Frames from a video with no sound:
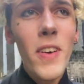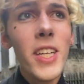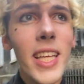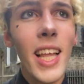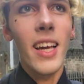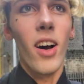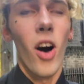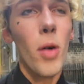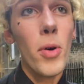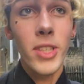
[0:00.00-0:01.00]
officially like
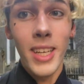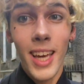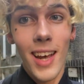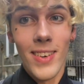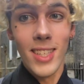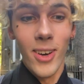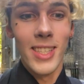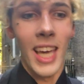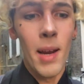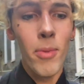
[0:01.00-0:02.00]
almost a year into going
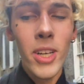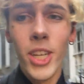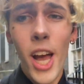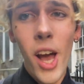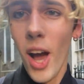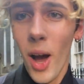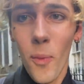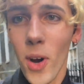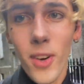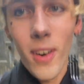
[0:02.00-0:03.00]
to Cambridge, walking